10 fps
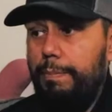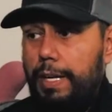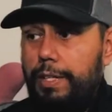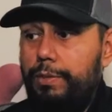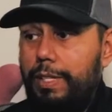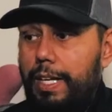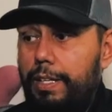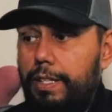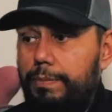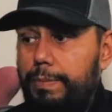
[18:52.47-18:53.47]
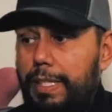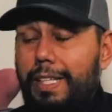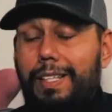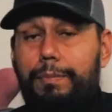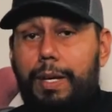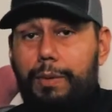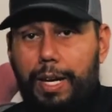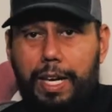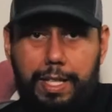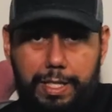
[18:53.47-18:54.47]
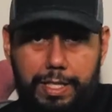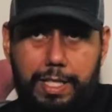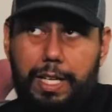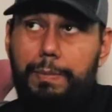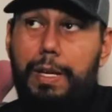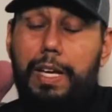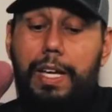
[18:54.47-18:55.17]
but I knew that it being my right hand this time,